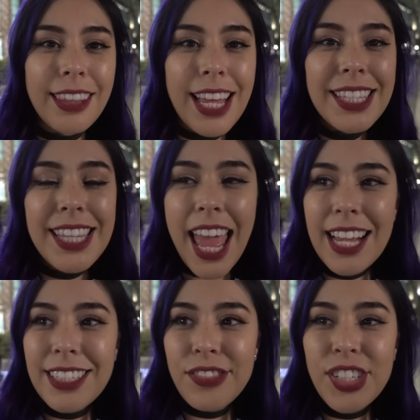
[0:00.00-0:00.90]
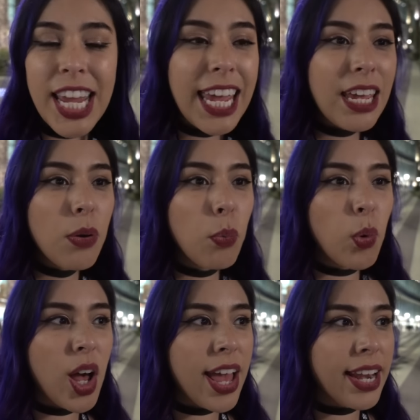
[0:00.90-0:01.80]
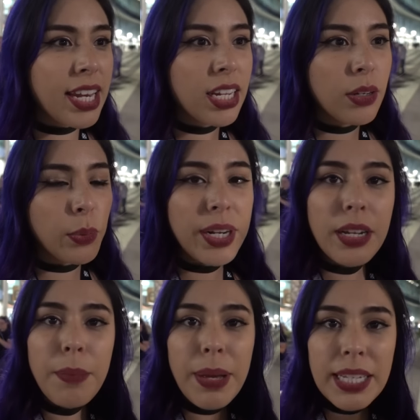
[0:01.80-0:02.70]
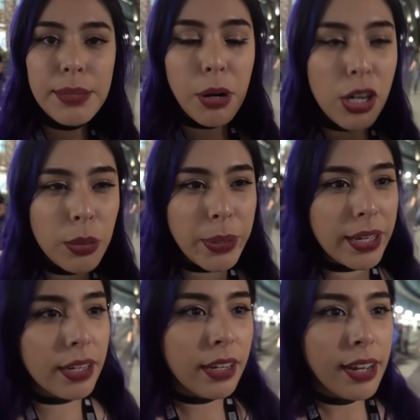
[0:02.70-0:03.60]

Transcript: that's the end of day one. We're gonna come back tomorrow, but